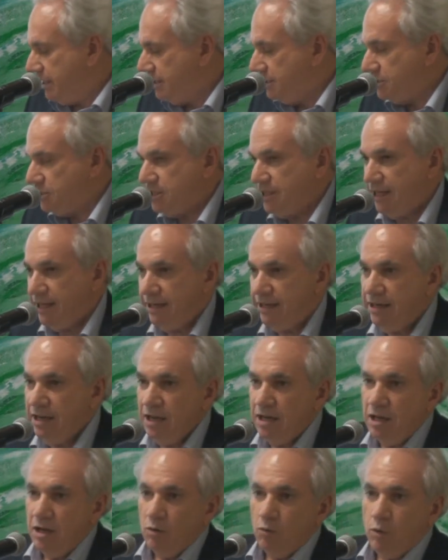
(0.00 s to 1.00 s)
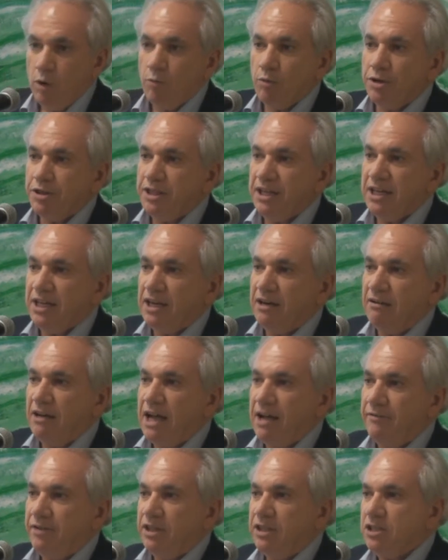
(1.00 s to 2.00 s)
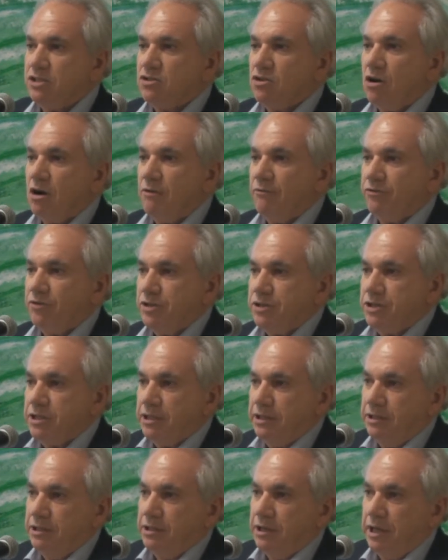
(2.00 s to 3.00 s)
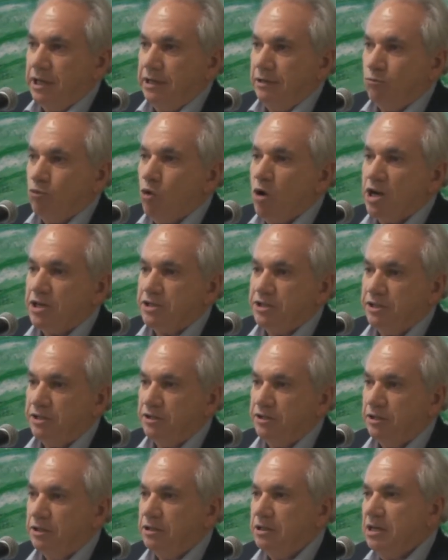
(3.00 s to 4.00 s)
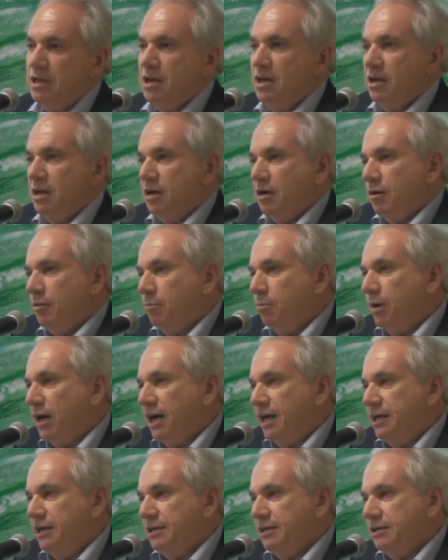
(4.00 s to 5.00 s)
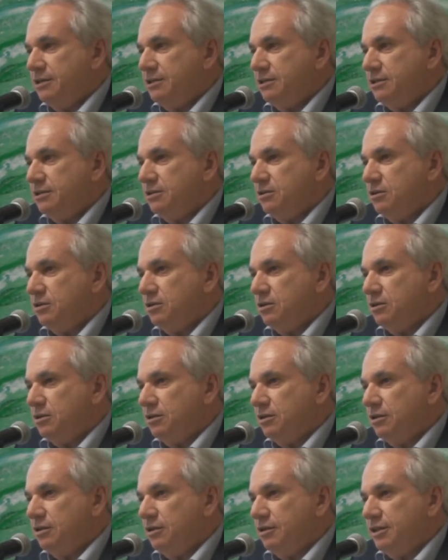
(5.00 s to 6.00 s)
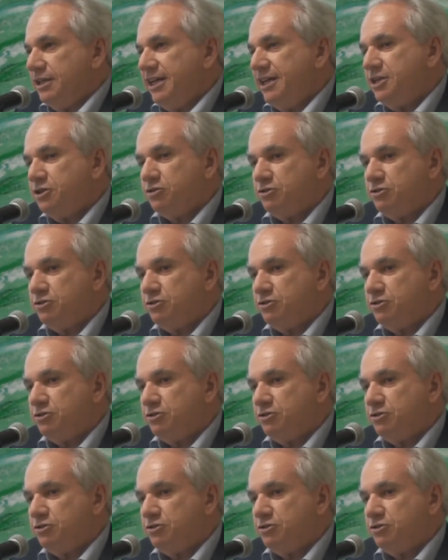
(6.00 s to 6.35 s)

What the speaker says: He said, we were thinking of having this conference in Washington, but the